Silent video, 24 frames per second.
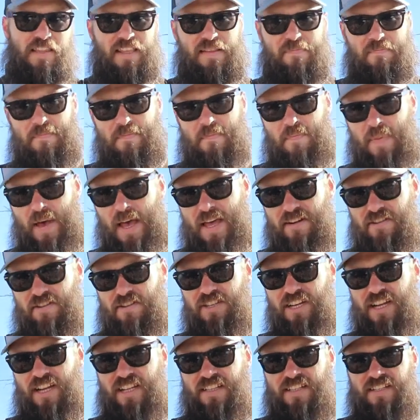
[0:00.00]
the better
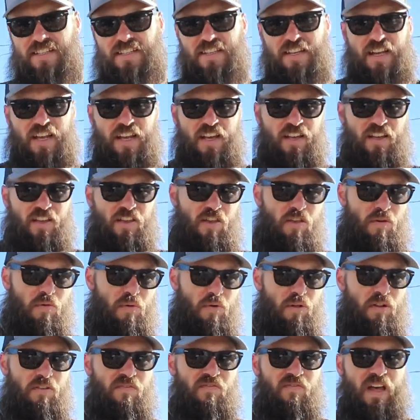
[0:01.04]
chance you
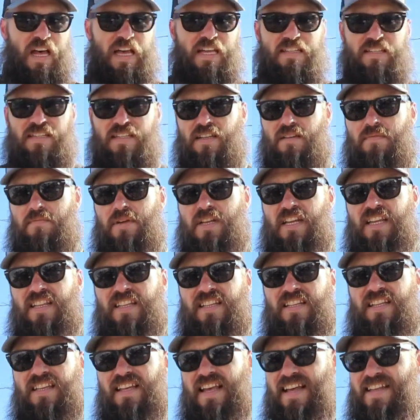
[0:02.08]
will find somebody
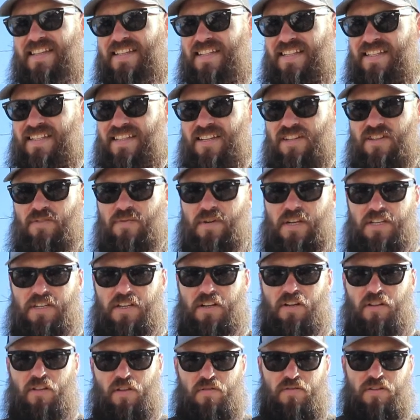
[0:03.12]
that has a
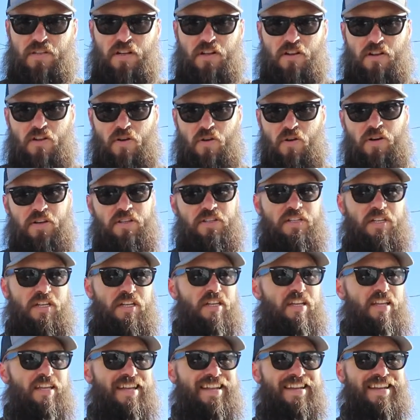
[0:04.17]
situation closer to yours
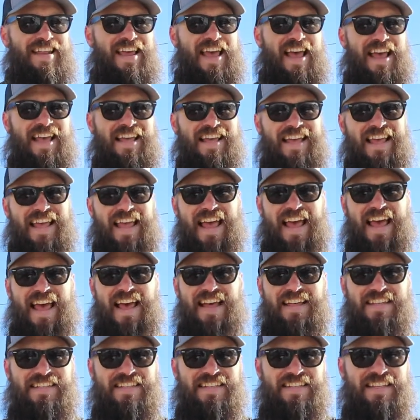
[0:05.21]
and
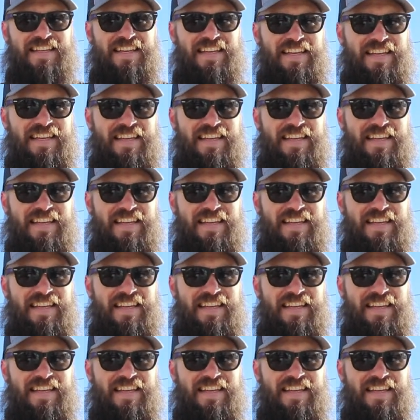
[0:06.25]
has